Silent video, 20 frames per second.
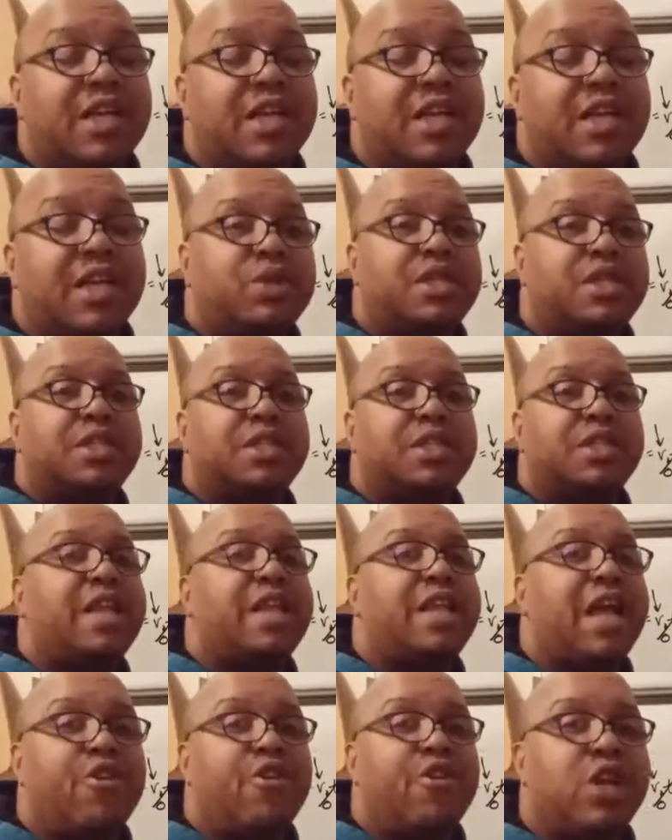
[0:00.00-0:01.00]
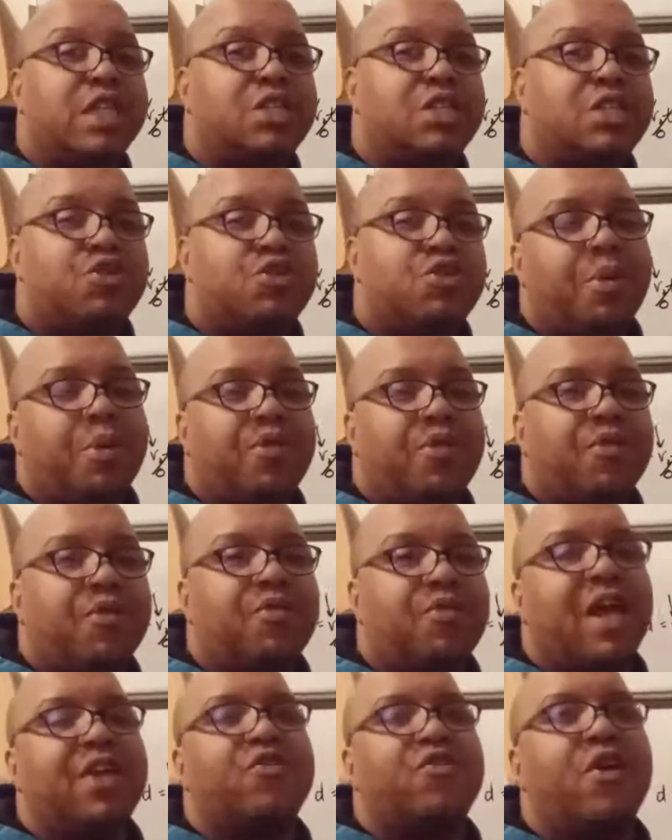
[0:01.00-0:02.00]
which is the standard instrument for
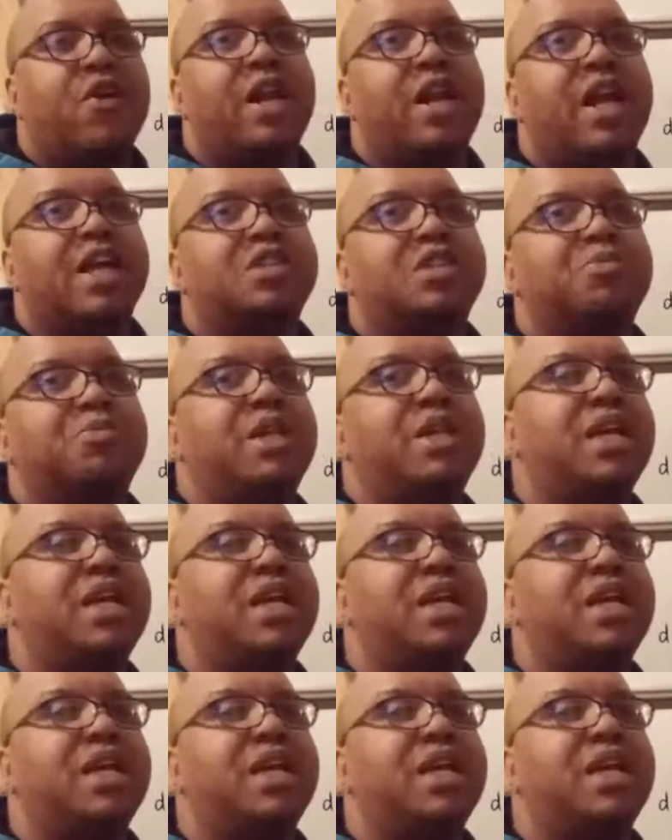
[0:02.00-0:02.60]
flight training, has been